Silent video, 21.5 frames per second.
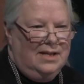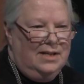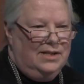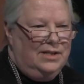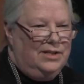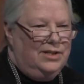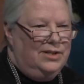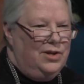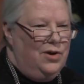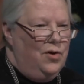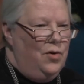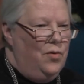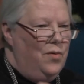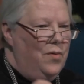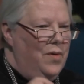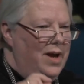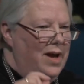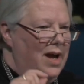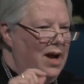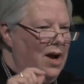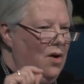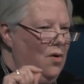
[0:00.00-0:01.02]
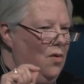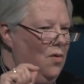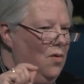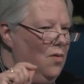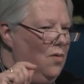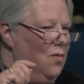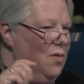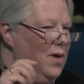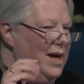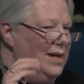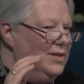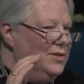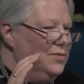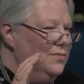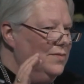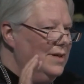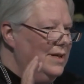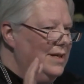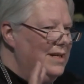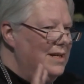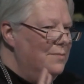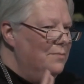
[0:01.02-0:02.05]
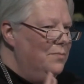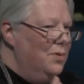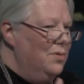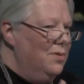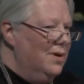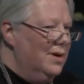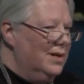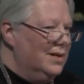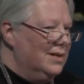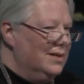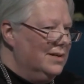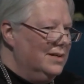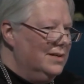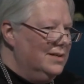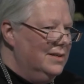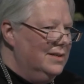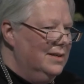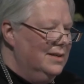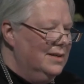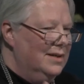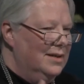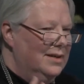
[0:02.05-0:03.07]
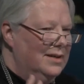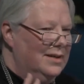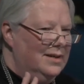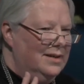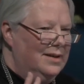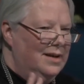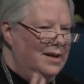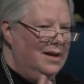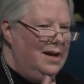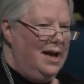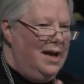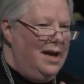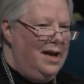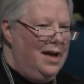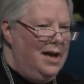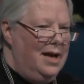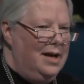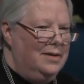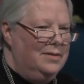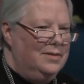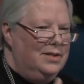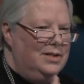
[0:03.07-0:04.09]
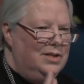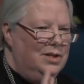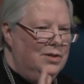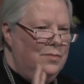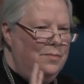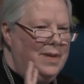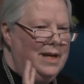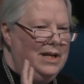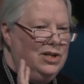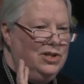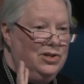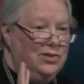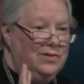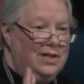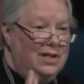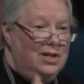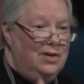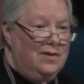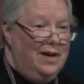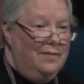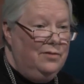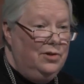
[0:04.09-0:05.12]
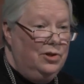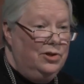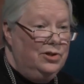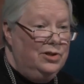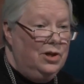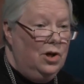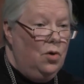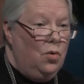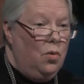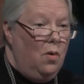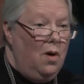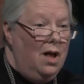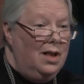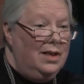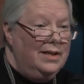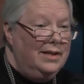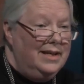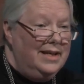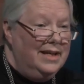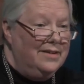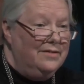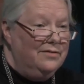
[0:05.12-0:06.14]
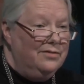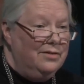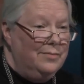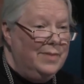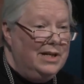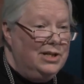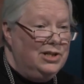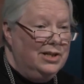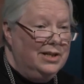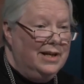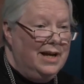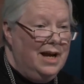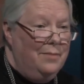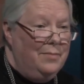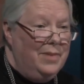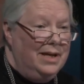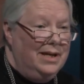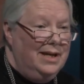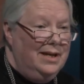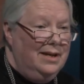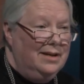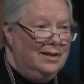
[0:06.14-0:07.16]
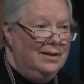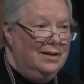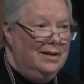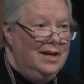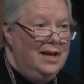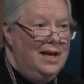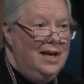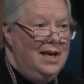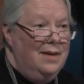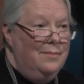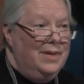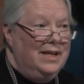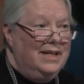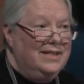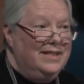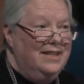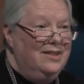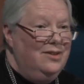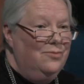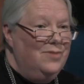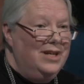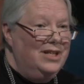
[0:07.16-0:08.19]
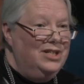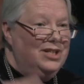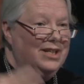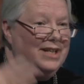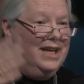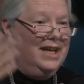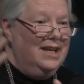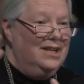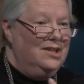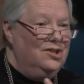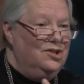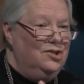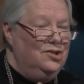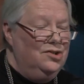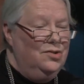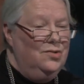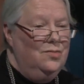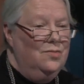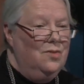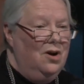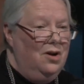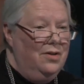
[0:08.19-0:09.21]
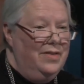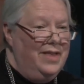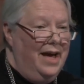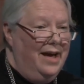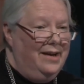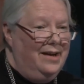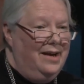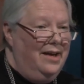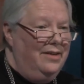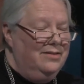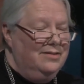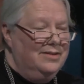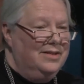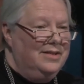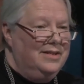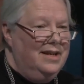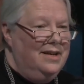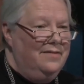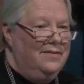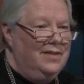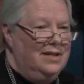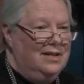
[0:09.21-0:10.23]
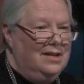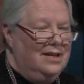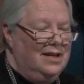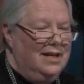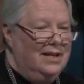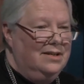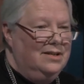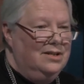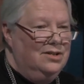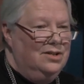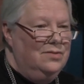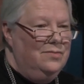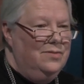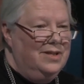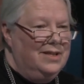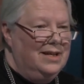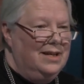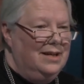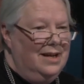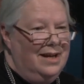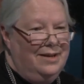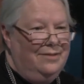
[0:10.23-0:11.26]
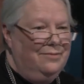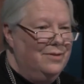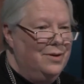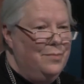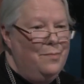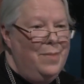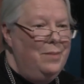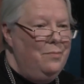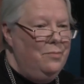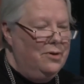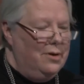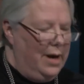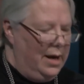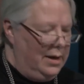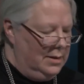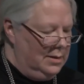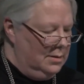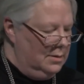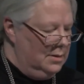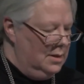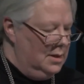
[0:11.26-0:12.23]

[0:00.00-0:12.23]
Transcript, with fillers: So it's really important uh, to make sure that you have good quality information coming in, because otherwise you can't do all that other stuff that you'd like to do with it, like remember it.